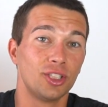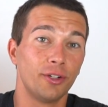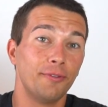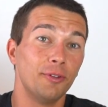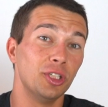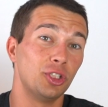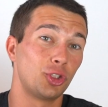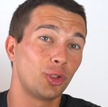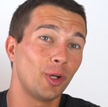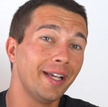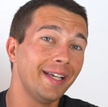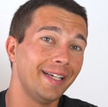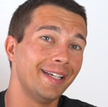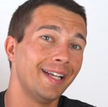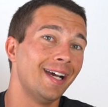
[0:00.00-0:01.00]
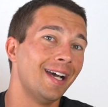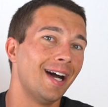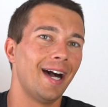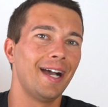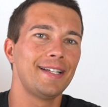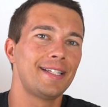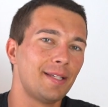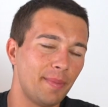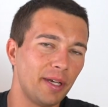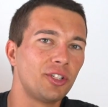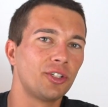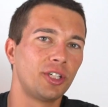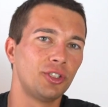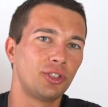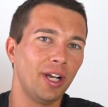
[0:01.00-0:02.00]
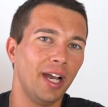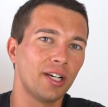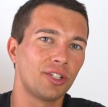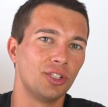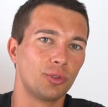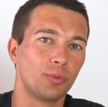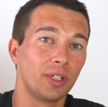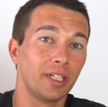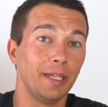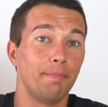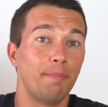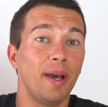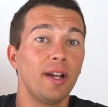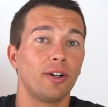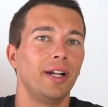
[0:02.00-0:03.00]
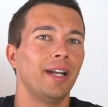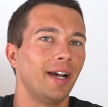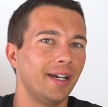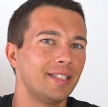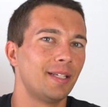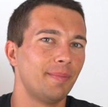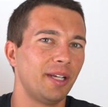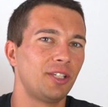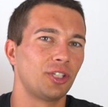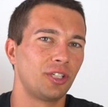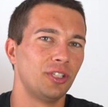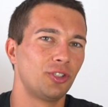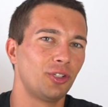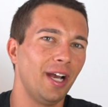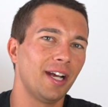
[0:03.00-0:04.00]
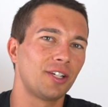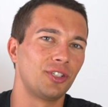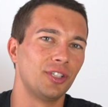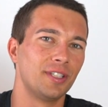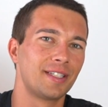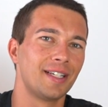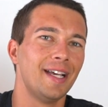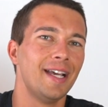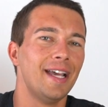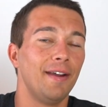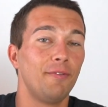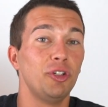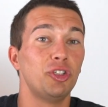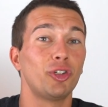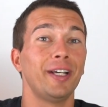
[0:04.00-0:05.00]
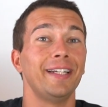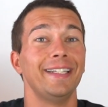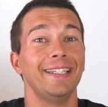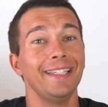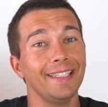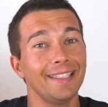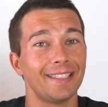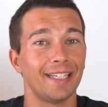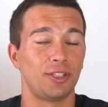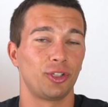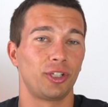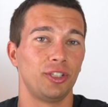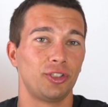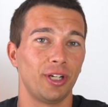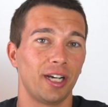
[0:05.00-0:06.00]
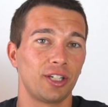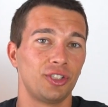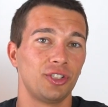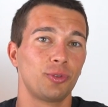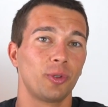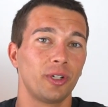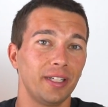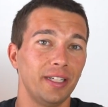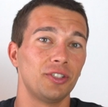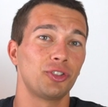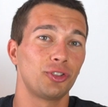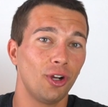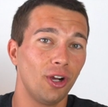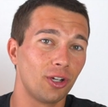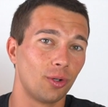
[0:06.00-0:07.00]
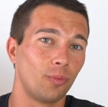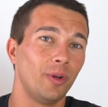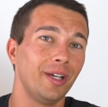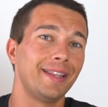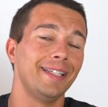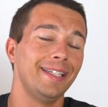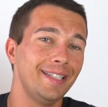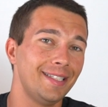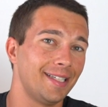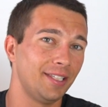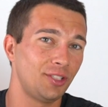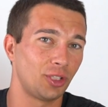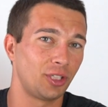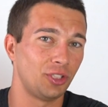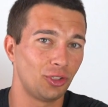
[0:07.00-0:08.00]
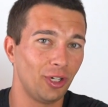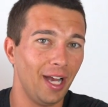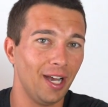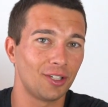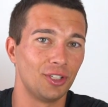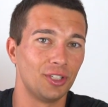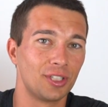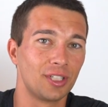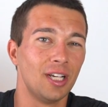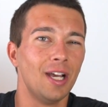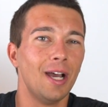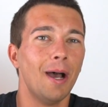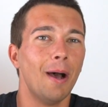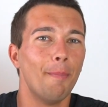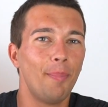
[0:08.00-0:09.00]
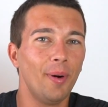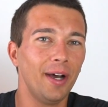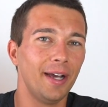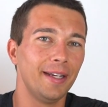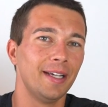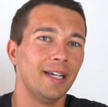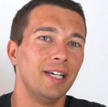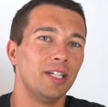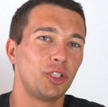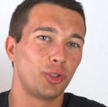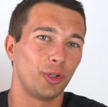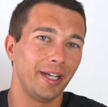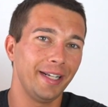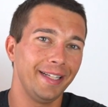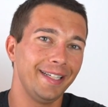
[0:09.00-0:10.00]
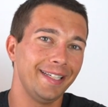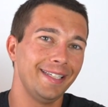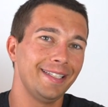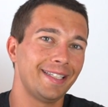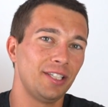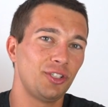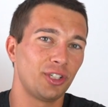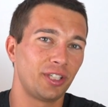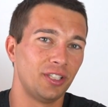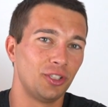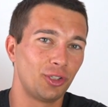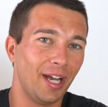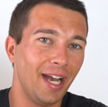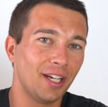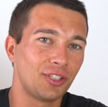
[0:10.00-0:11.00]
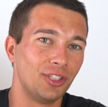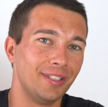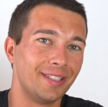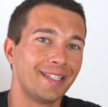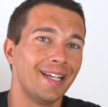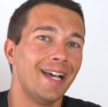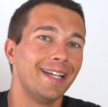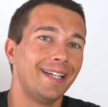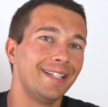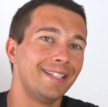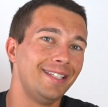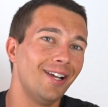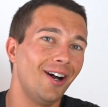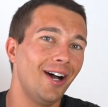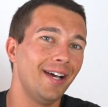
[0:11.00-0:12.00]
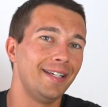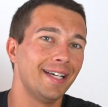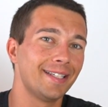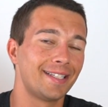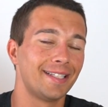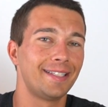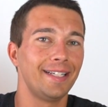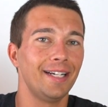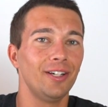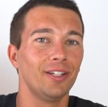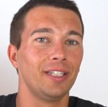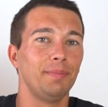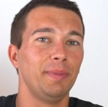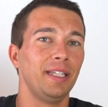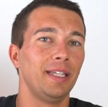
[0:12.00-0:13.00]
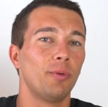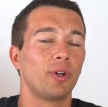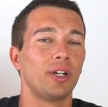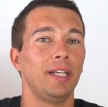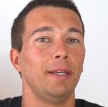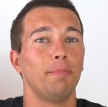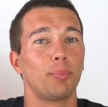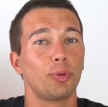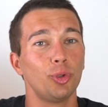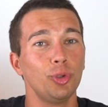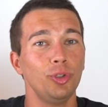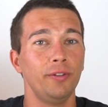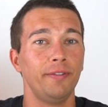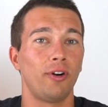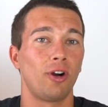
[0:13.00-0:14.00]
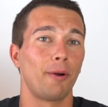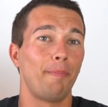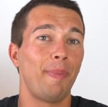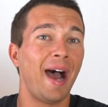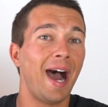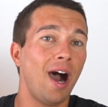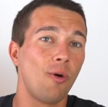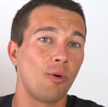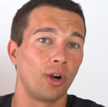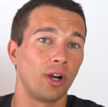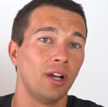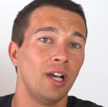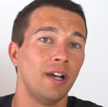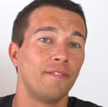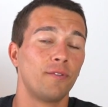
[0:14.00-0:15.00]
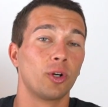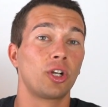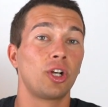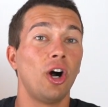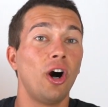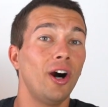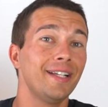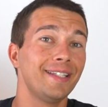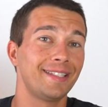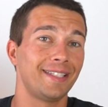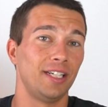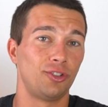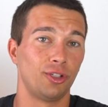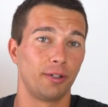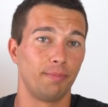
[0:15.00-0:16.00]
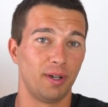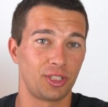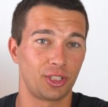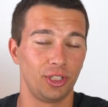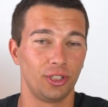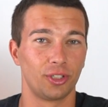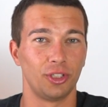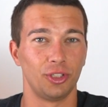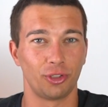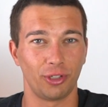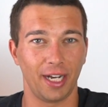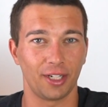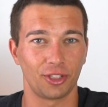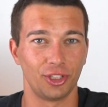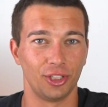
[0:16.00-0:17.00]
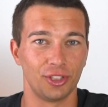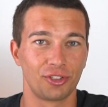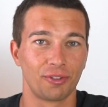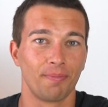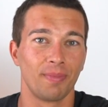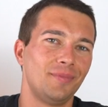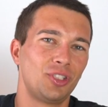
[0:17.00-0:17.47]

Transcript: So if we train isometric contractions, we're gonna get better at isometric contractions. If we train eccentric contractions, we're gonna get stronger with eccentric contractions. But training eccentric contractions does not necessarily mean that we're going to improve our power for concentric muscular contractions.